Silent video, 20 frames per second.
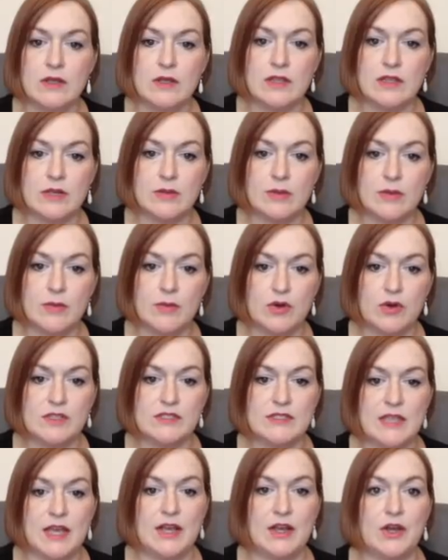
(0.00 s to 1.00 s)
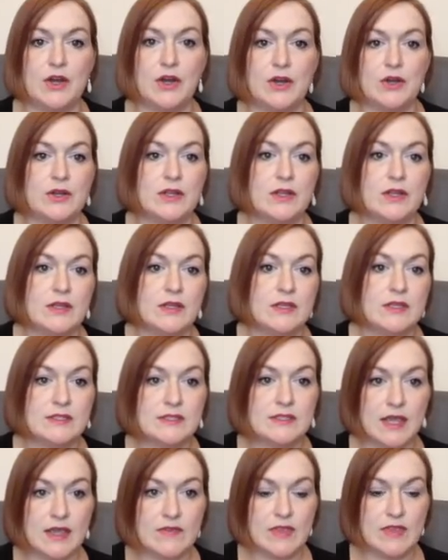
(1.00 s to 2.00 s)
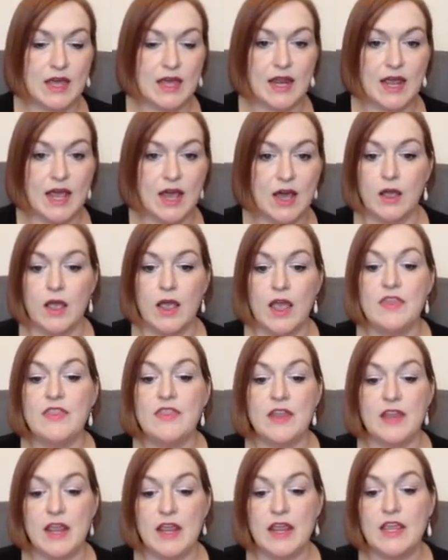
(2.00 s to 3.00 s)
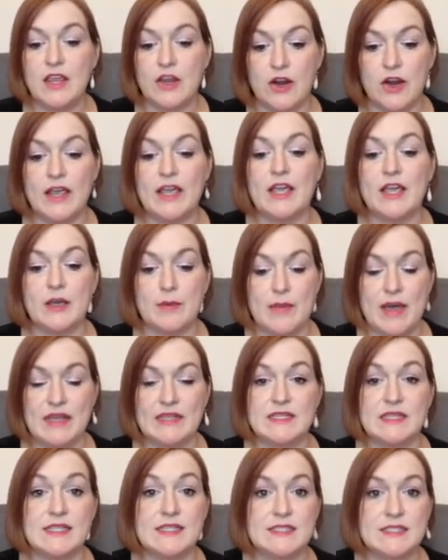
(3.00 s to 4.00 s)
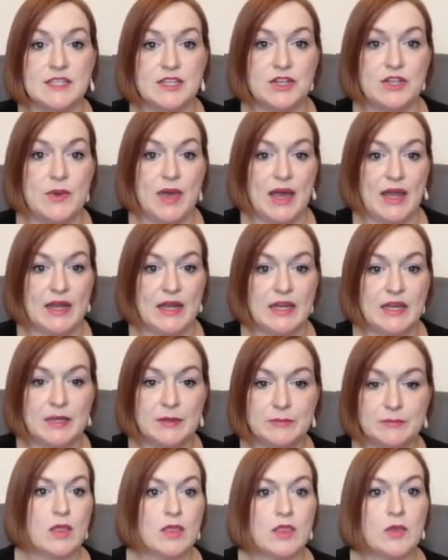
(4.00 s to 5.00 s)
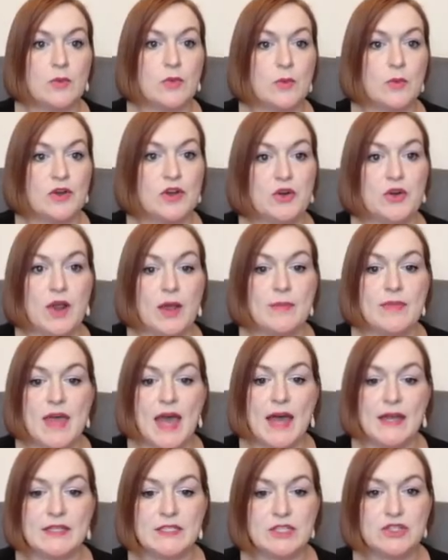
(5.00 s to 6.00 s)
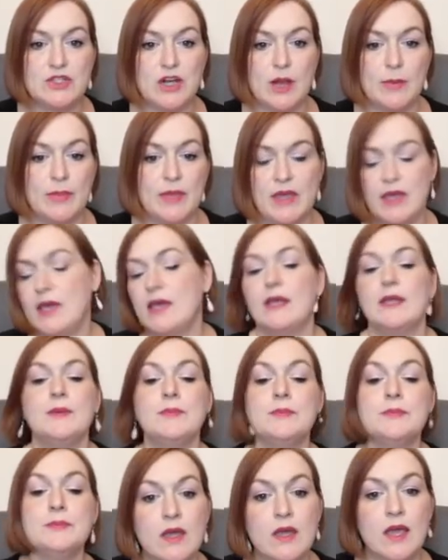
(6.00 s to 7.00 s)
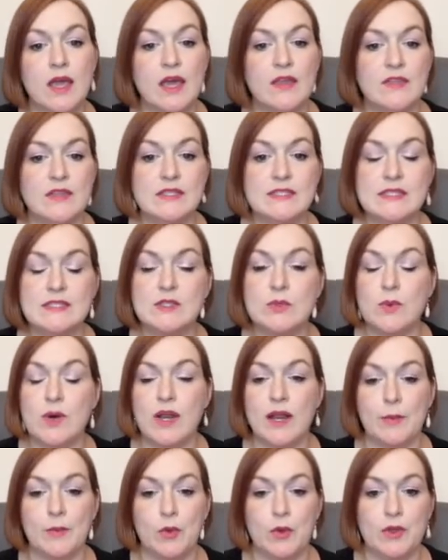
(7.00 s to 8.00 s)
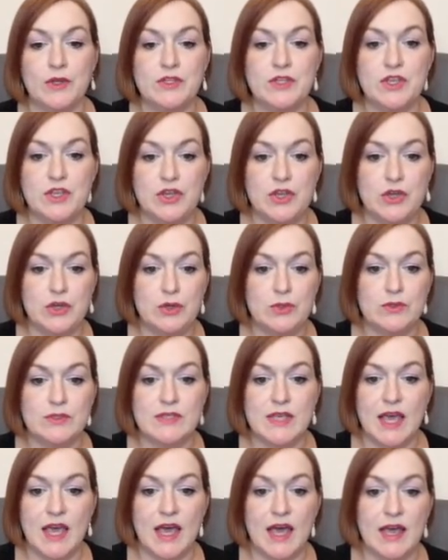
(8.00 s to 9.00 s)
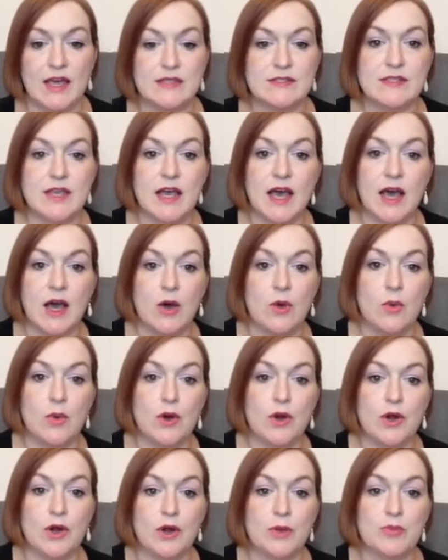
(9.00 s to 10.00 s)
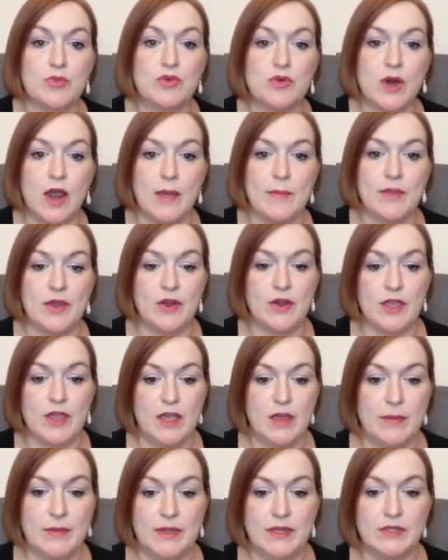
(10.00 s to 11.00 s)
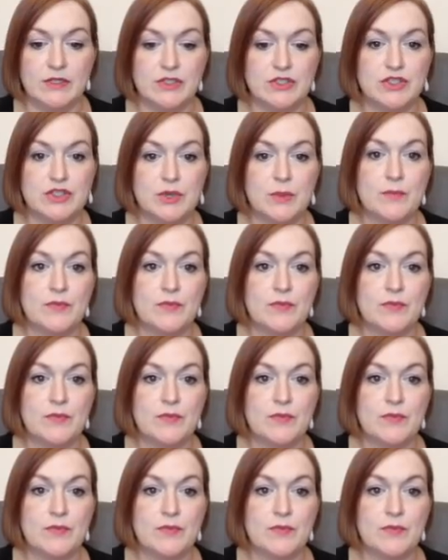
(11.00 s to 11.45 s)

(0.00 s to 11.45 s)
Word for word: a little bit more centered, save that out. And then here I can come back to continue editing. Then we want to grab that to drop in. And this is the one I'm going to use as our primary image.